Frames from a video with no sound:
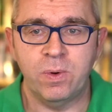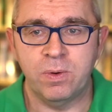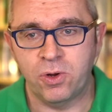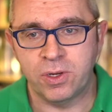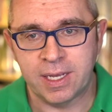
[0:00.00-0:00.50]

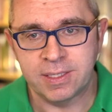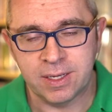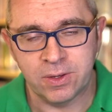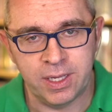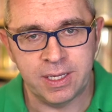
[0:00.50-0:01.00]
We're
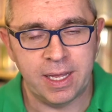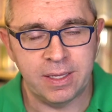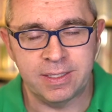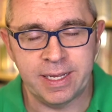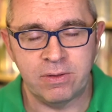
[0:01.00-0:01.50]
broadcasting on the
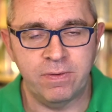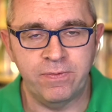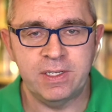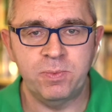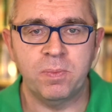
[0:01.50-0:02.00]
Italian
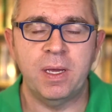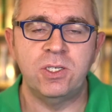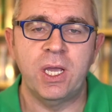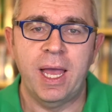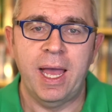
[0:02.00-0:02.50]
Facebook
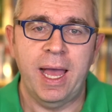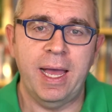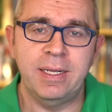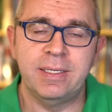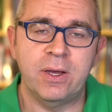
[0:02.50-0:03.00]
page
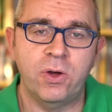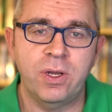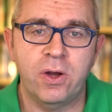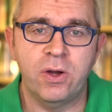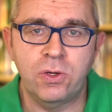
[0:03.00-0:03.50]
and
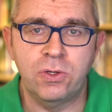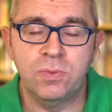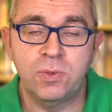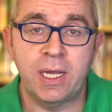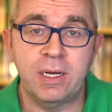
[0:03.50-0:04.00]
on our
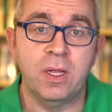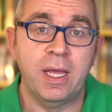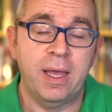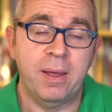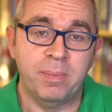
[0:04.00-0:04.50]
YouTube channel.
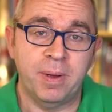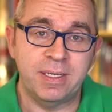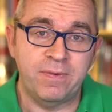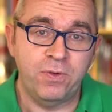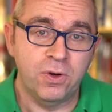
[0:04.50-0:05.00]

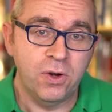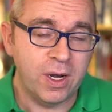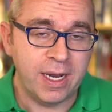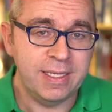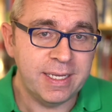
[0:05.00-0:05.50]
But if you're
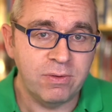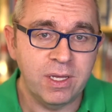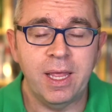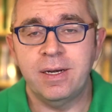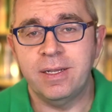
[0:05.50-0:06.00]
not an
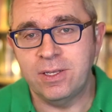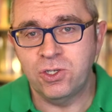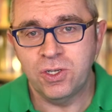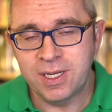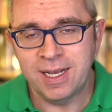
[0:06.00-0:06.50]
Italian learner,
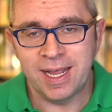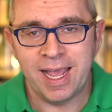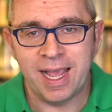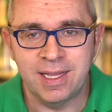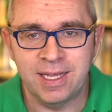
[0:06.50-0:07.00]
then tune in
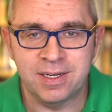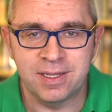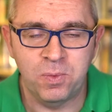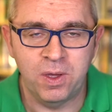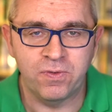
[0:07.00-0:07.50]
again later
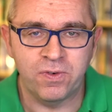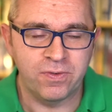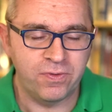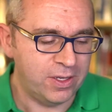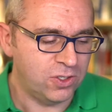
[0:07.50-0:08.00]
in the week for
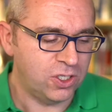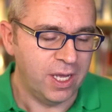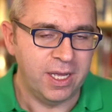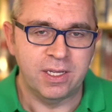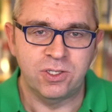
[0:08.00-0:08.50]
French,
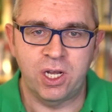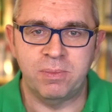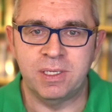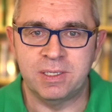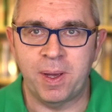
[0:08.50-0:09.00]

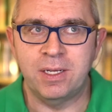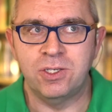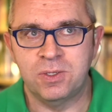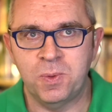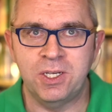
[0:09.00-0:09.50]
German,
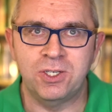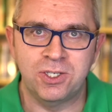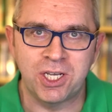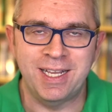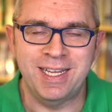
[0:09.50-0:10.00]
Spanish,
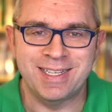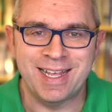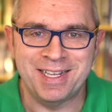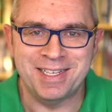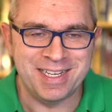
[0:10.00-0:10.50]
Swedish, Chinese
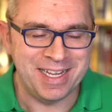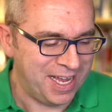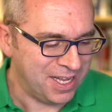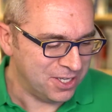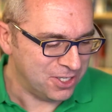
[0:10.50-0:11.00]
and
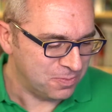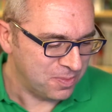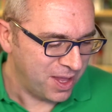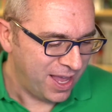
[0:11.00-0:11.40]
English.